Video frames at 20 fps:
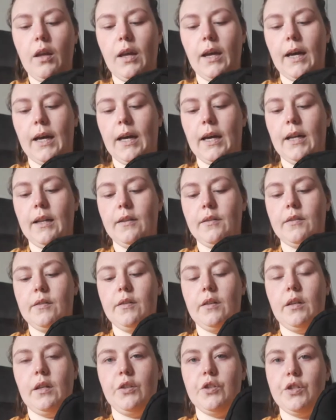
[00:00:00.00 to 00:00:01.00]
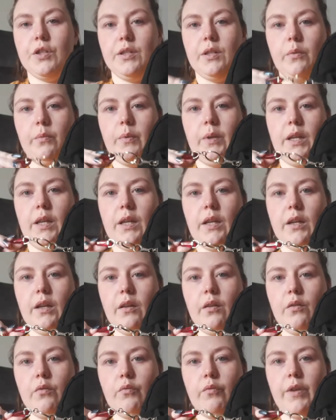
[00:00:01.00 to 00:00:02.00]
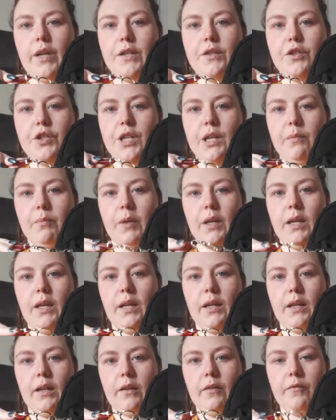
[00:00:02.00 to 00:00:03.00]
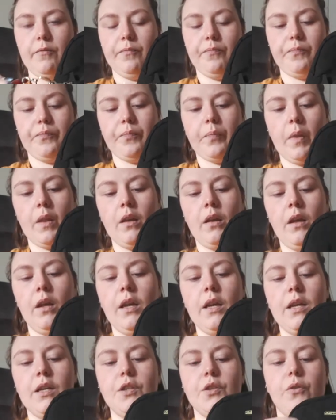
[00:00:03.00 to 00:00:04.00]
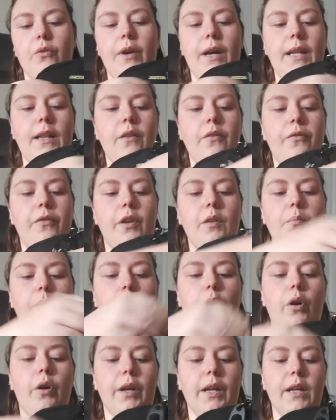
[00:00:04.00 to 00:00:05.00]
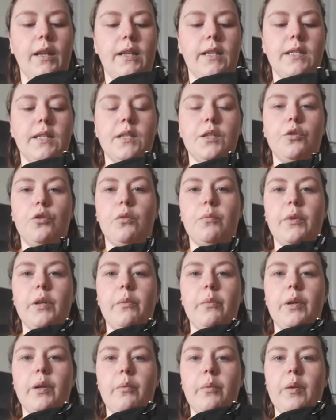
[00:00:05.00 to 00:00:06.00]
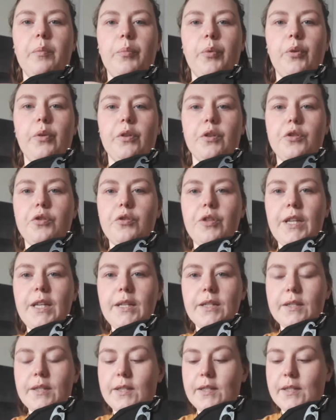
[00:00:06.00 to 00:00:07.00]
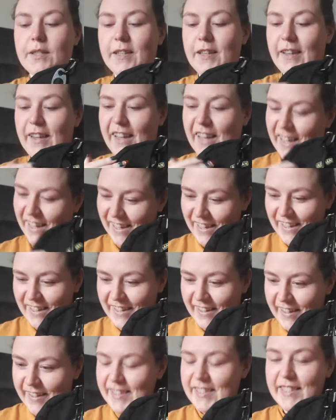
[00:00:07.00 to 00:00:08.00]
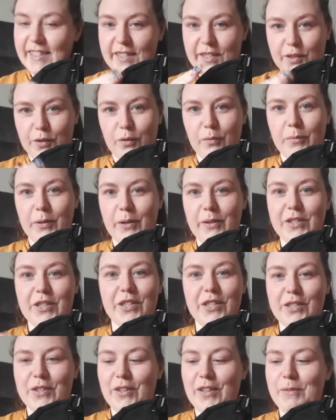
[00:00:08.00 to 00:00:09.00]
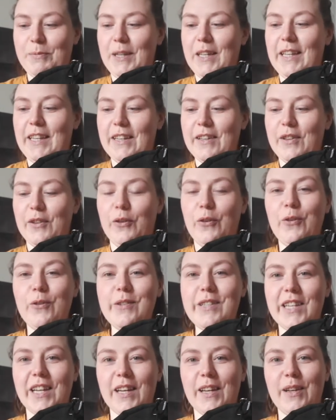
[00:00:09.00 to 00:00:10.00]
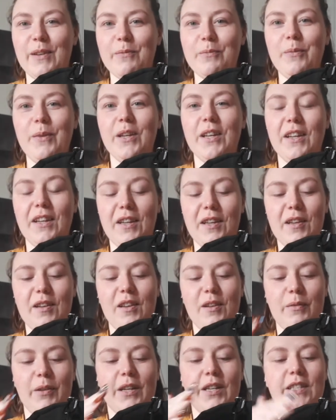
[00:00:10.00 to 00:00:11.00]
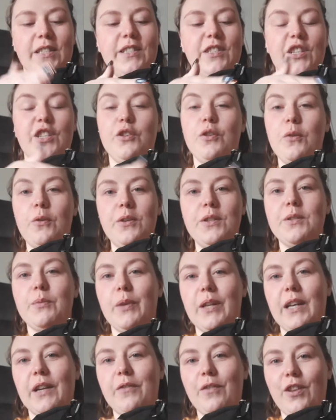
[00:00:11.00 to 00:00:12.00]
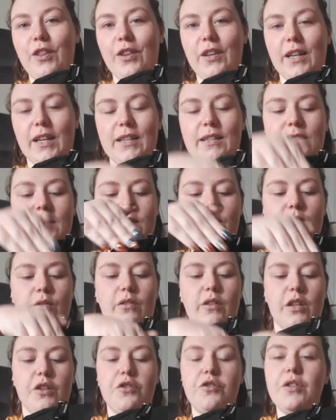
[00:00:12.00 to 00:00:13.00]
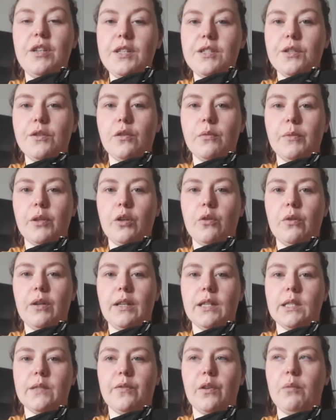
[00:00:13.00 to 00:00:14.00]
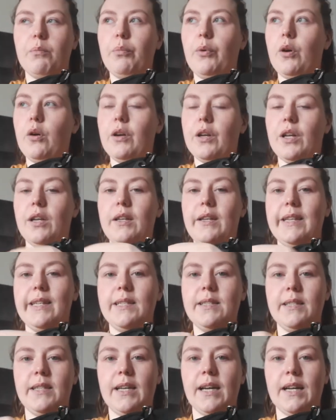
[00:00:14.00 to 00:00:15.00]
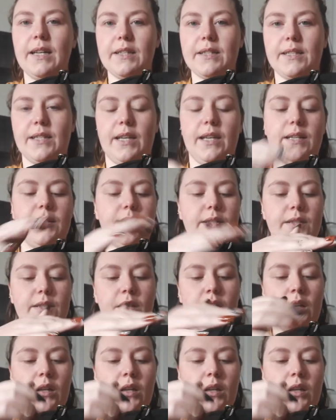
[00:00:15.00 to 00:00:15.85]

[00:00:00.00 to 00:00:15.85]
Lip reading: and just a wee red gem keyring. So in the front pocket, this is normally where we put the treats. Yes, it's normally she's going to be here the whole time because she knows where everything is. So our treats normally go in this front pocket, easy access